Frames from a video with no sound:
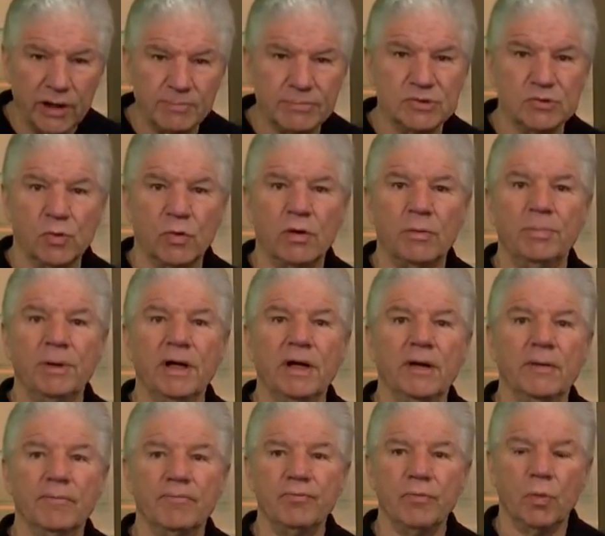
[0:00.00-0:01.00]

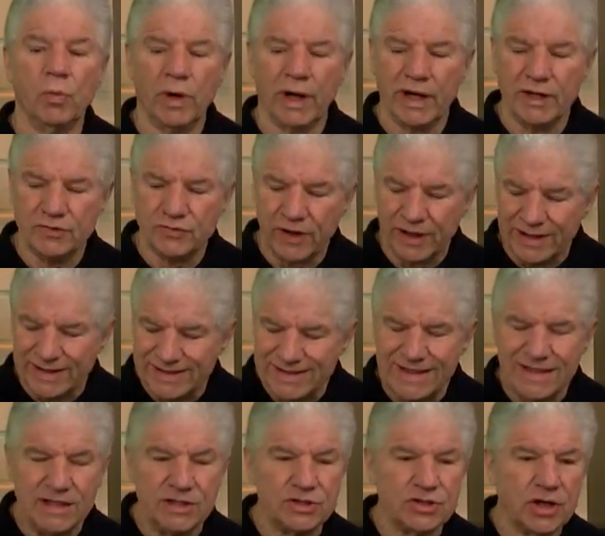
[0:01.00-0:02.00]
absorbing what I try and
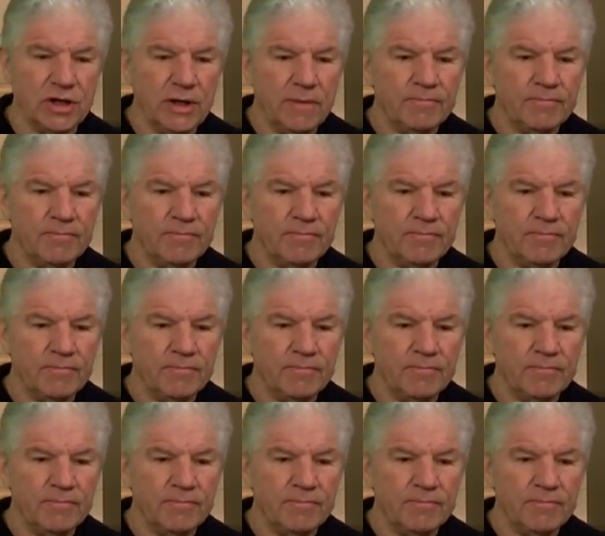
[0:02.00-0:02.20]
teach,